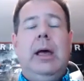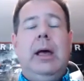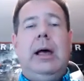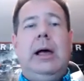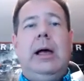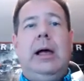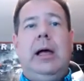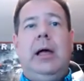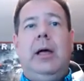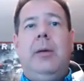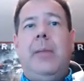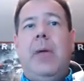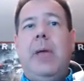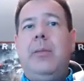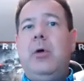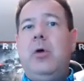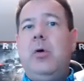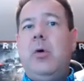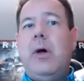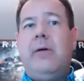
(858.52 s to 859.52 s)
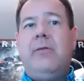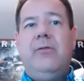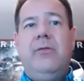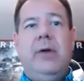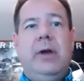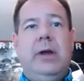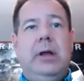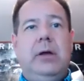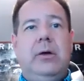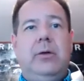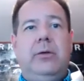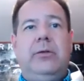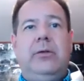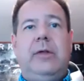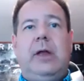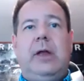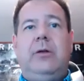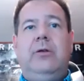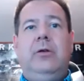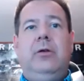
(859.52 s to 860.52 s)
Maybe you have videos
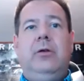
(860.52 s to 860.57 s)
that